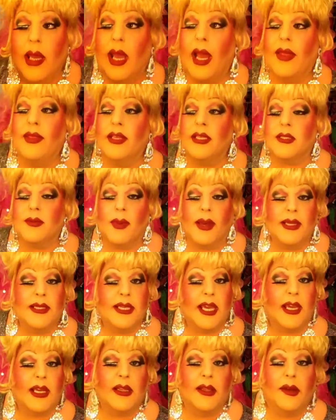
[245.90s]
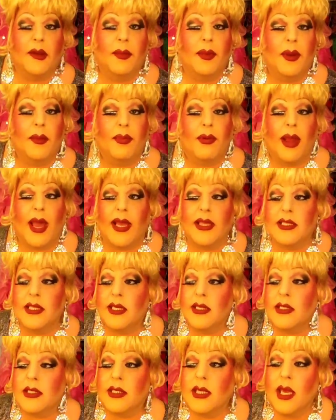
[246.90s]
And this might take a little bit of
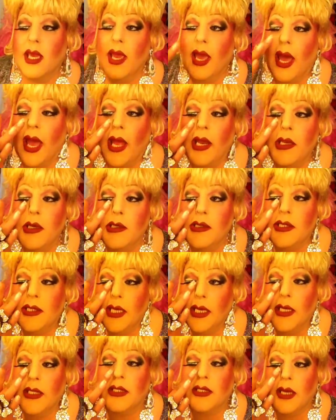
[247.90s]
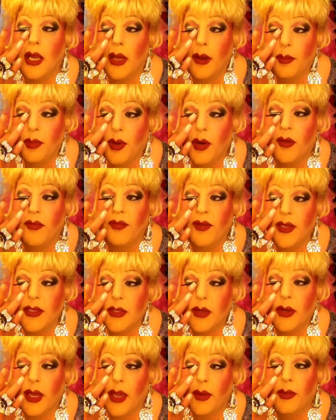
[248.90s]
practice, and you see it's not perfect,
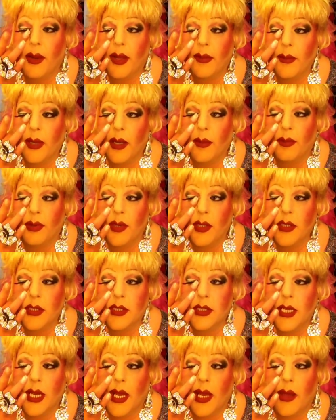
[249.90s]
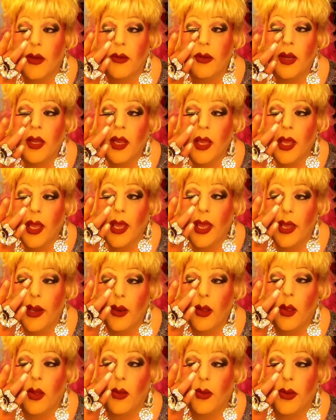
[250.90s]
okay? But I'm going to push down and
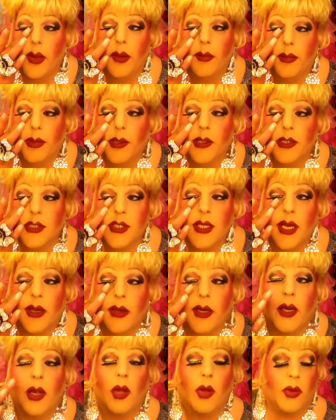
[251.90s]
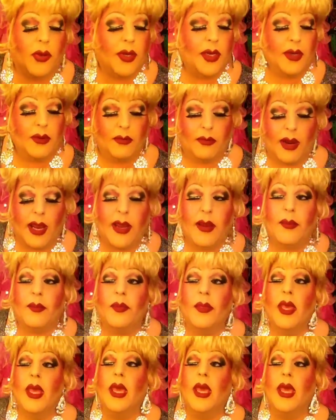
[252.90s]
hold it, push down and hold it, right?